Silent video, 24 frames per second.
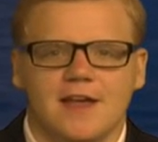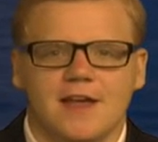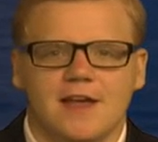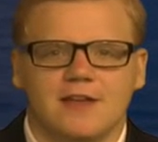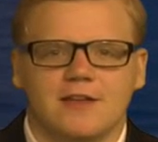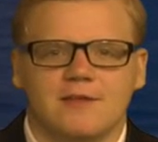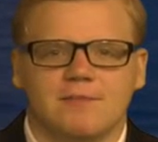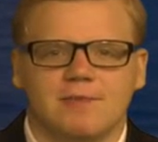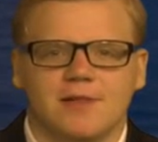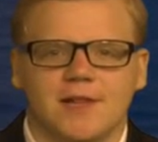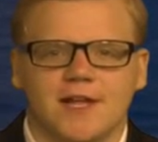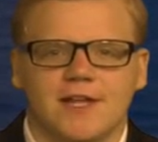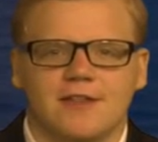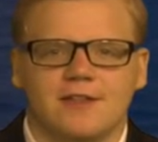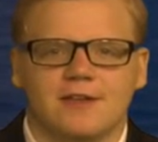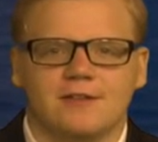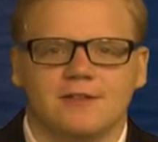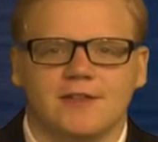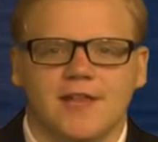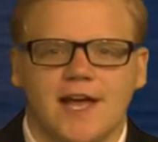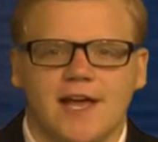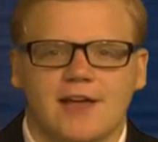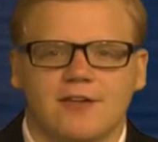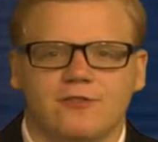to play their
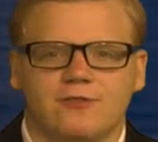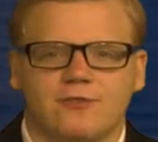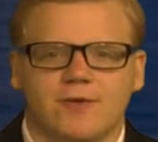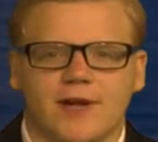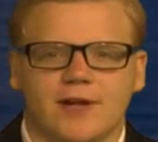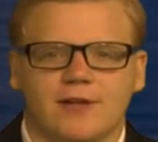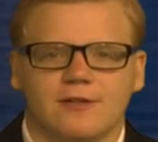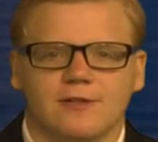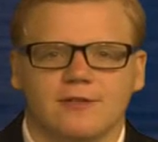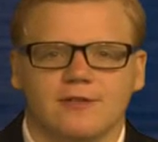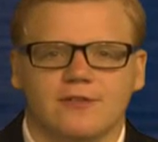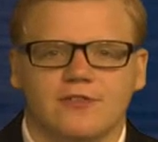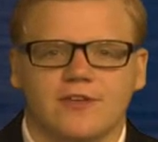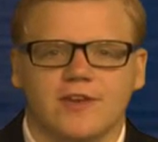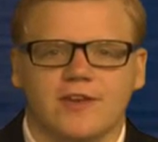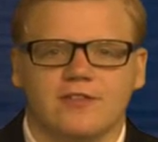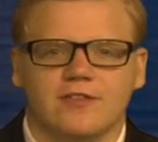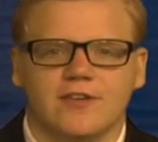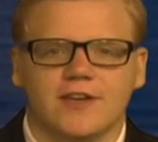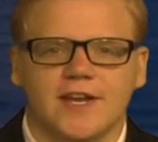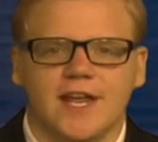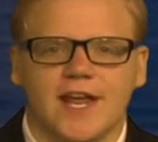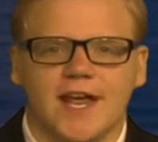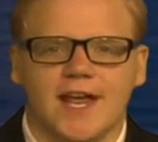last regular
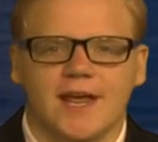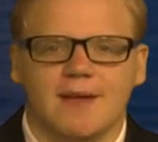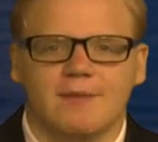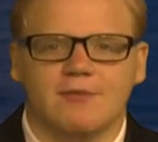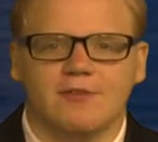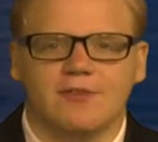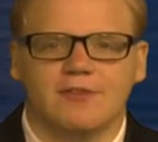season games